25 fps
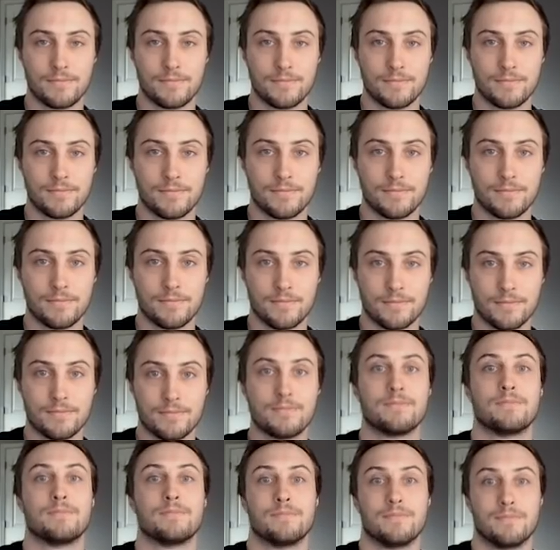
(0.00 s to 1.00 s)

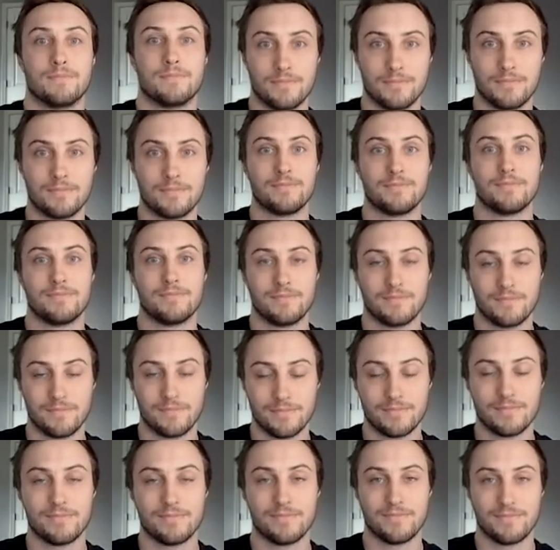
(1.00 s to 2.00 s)

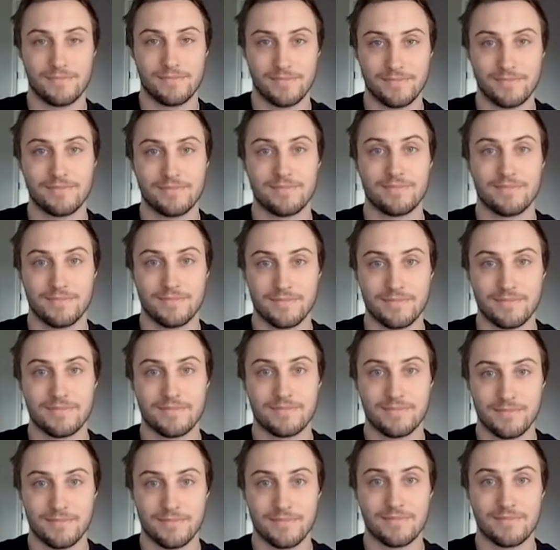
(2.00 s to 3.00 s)

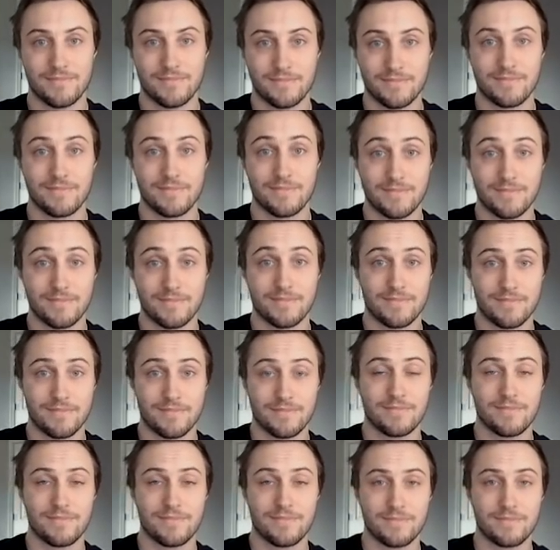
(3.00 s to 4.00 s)

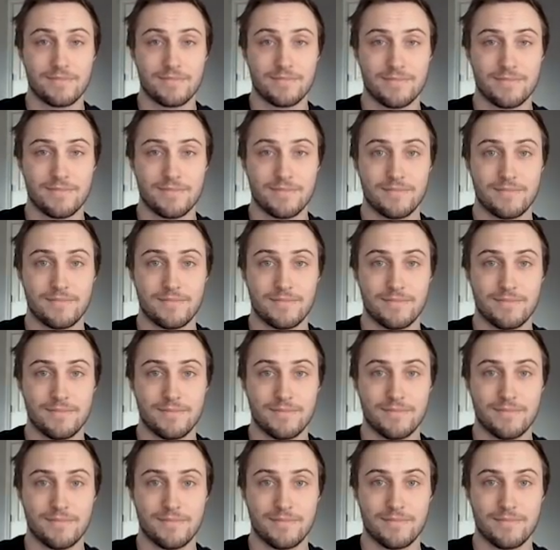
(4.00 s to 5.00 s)

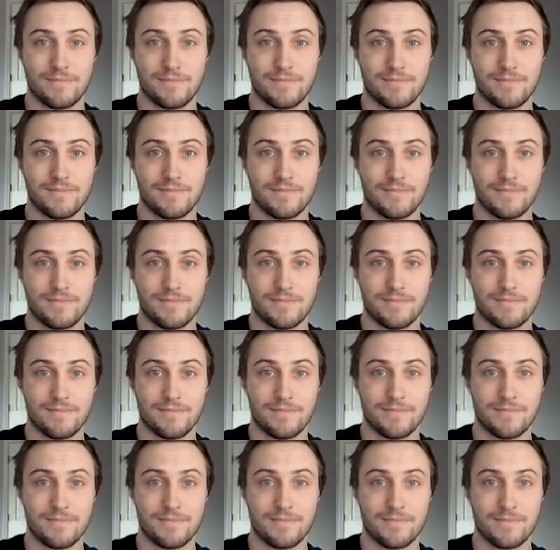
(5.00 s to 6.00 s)

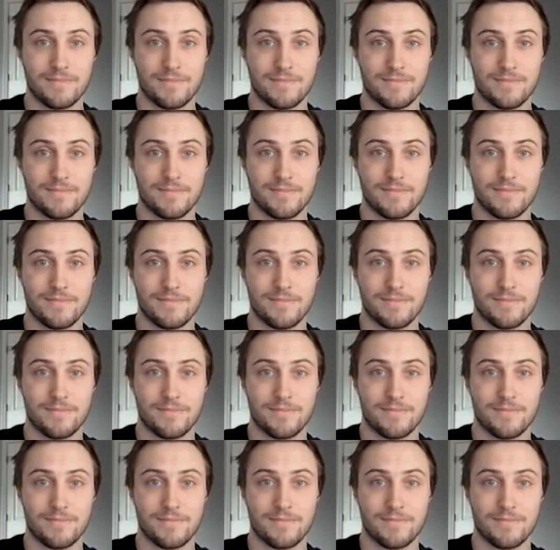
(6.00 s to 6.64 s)
(not speaking)